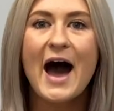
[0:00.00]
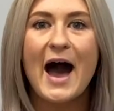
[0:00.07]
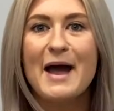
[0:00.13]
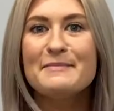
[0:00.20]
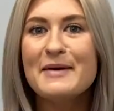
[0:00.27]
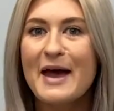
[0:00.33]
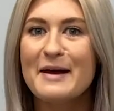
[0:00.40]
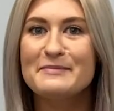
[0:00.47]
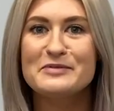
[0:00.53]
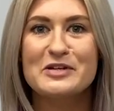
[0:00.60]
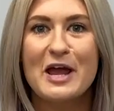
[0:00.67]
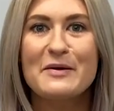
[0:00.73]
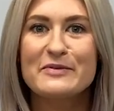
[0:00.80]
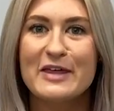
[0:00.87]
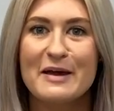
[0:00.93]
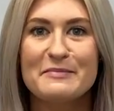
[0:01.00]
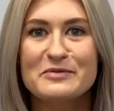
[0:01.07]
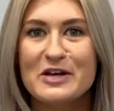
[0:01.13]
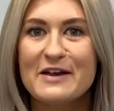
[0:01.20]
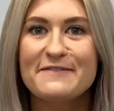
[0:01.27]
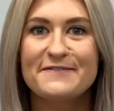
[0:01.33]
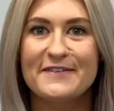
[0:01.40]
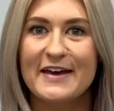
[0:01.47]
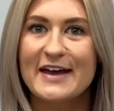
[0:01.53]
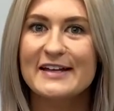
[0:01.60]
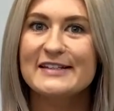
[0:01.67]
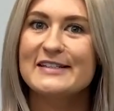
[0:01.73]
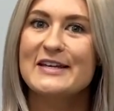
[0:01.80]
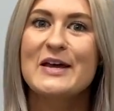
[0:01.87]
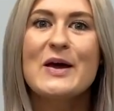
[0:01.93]
I'm MJ with MJ
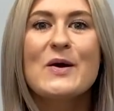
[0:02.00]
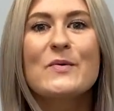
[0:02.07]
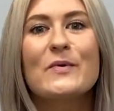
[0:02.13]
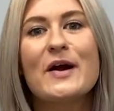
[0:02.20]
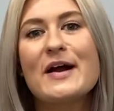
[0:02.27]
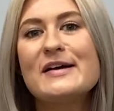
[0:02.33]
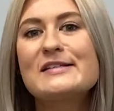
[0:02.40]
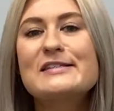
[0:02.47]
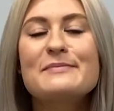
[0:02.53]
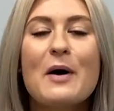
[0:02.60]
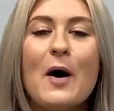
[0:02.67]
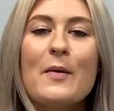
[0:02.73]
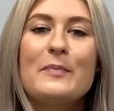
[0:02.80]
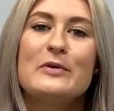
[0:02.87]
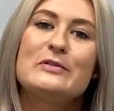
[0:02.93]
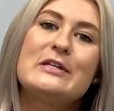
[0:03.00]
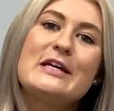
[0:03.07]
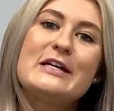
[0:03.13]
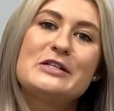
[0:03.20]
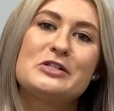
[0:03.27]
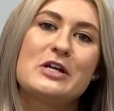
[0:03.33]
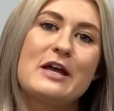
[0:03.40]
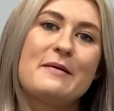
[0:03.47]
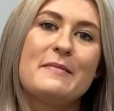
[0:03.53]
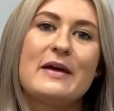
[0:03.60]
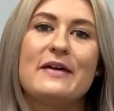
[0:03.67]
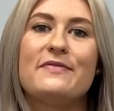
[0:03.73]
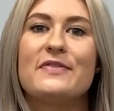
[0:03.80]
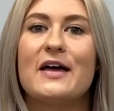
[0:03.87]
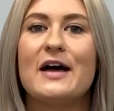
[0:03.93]
Fit. We're a small boutique gym
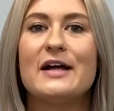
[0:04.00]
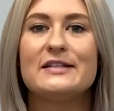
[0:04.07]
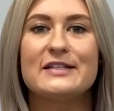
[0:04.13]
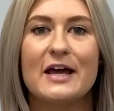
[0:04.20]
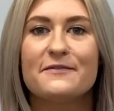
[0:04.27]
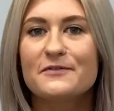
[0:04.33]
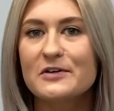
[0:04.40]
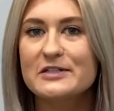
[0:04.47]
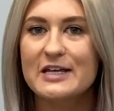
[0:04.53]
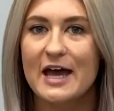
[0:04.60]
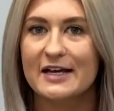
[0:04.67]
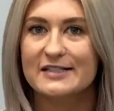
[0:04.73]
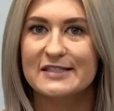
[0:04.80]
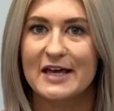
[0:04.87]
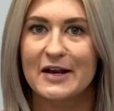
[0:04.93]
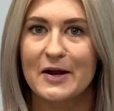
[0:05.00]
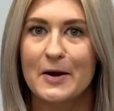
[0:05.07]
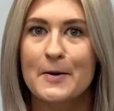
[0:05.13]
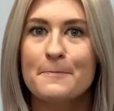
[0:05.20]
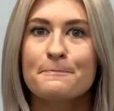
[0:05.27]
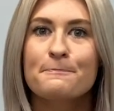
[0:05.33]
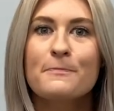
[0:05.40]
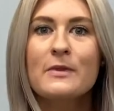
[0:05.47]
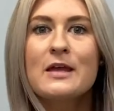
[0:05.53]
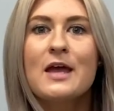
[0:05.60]
in the Denver Tech Center.